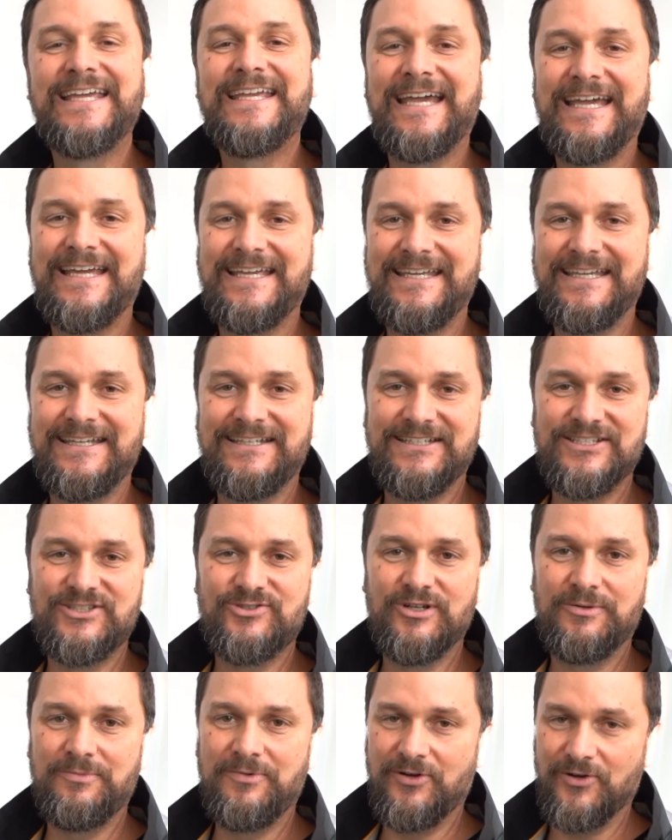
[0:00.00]
Keg King
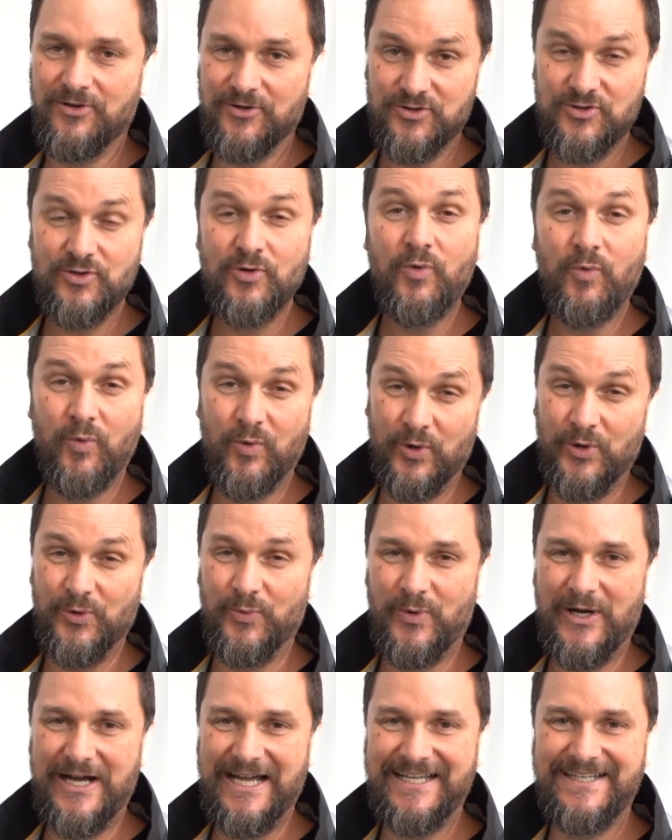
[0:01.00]
distributors
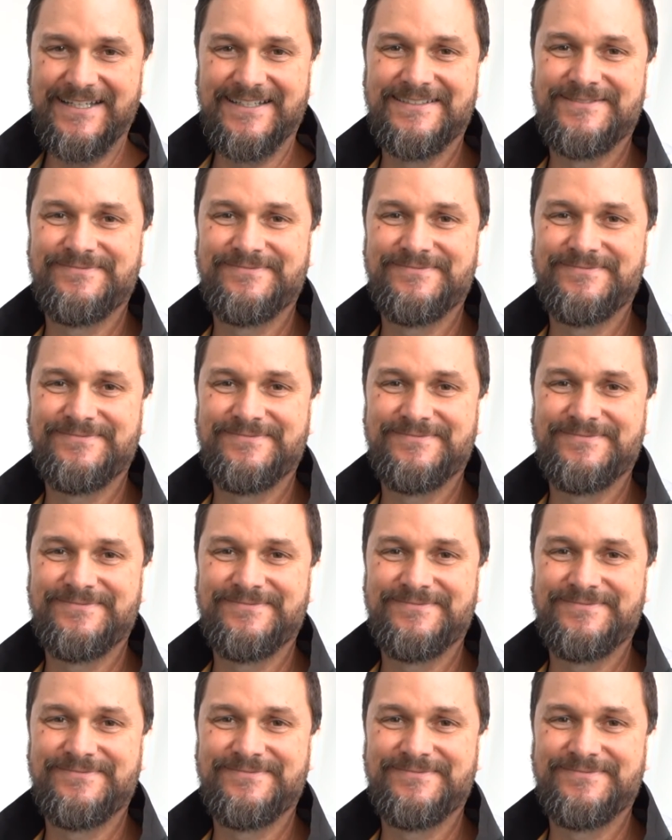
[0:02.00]
worldwide.